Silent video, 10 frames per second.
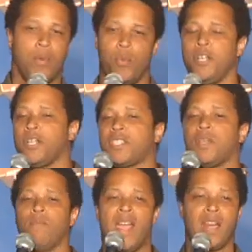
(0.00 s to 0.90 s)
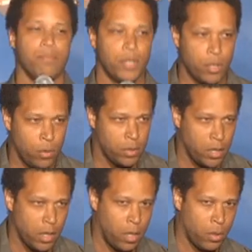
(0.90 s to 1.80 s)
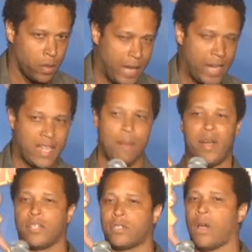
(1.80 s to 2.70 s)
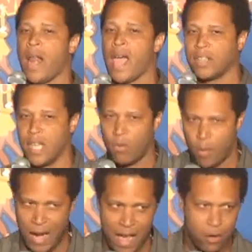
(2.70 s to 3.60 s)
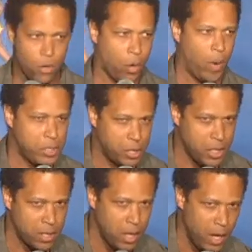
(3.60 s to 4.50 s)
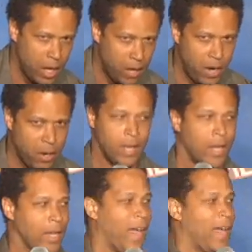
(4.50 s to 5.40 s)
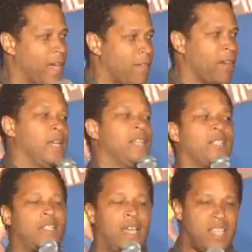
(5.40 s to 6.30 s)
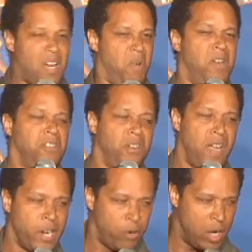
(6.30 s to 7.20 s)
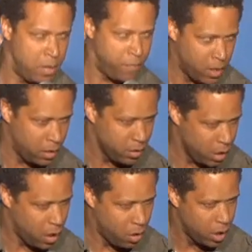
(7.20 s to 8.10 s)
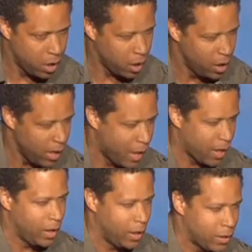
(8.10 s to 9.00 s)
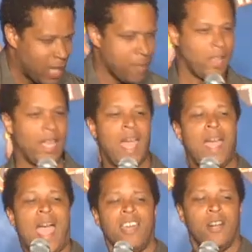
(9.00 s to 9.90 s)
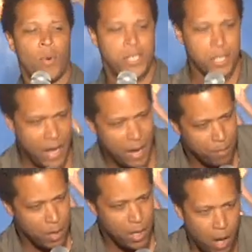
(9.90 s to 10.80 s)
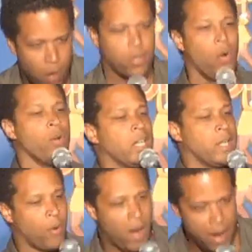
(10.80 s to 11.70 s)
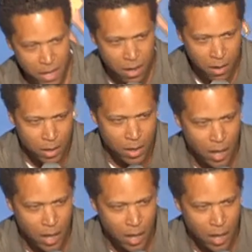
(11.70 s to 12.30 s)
But when you're just some random dude, you know, like anytime I just start asking a woman, I don't know questions, it very easily takes that weird turn down creepyville, you know? Yeah, because I can be like, hey, how you doing? What's your name? Oh, cool, do you live around here?